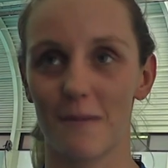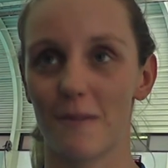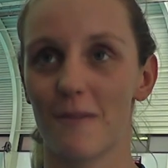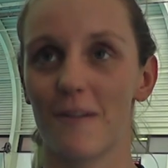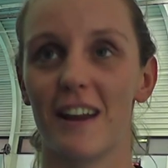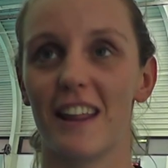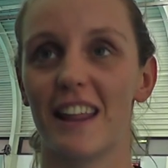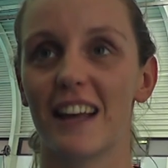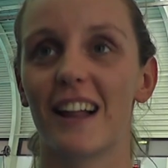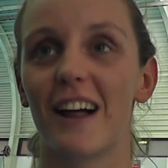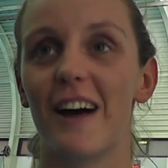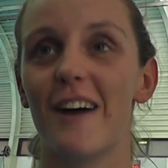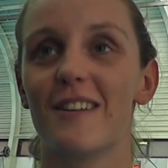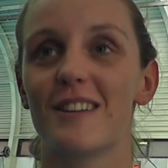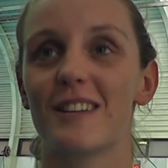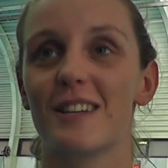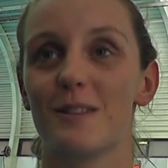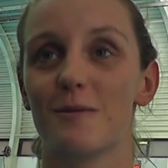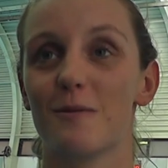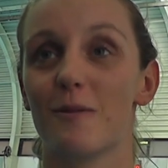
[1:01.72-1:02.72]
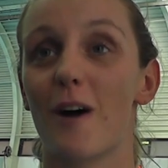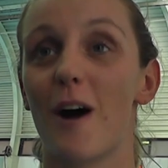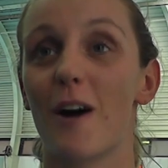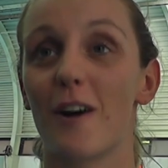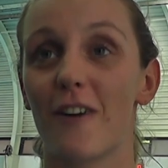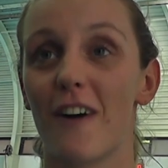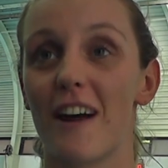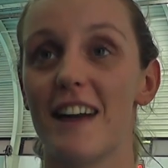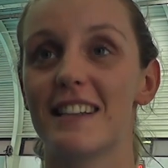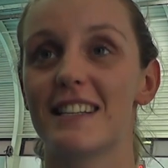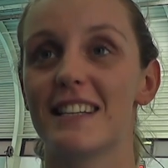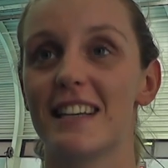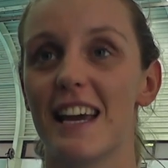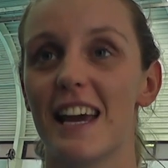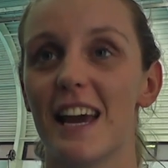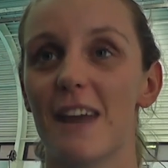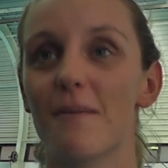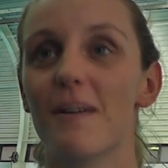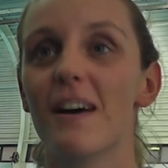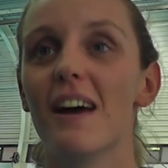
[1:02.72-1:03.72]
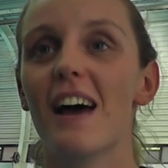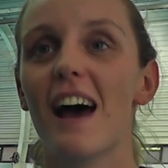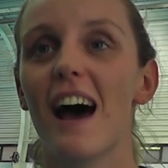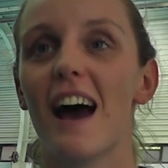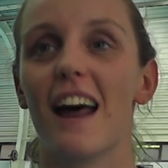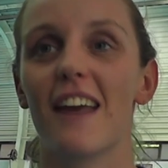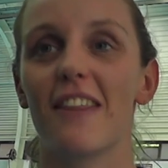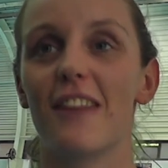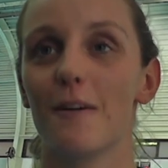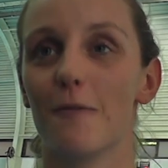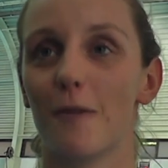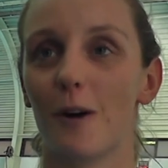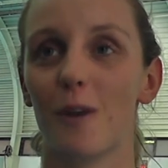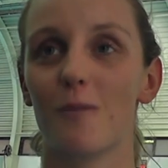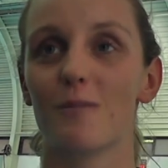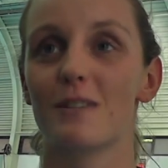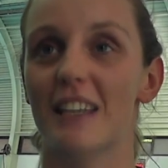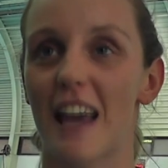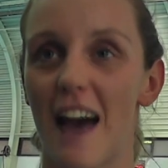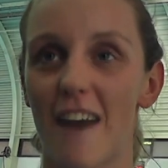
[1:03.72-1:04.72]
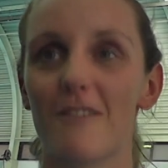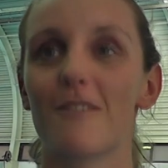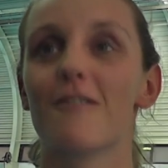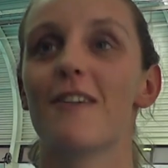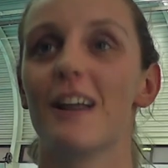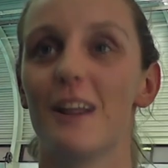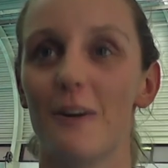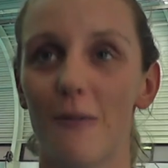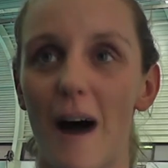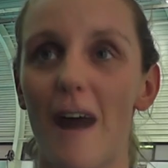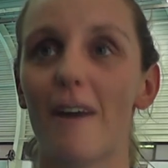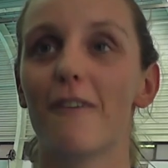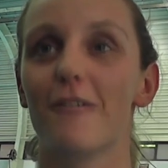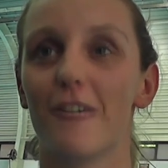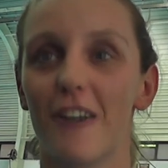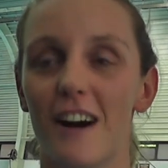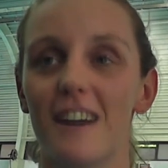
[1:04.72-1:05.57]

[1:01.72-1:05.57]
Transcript: going to be really close because we've got a great team, and I think we'll come together really well for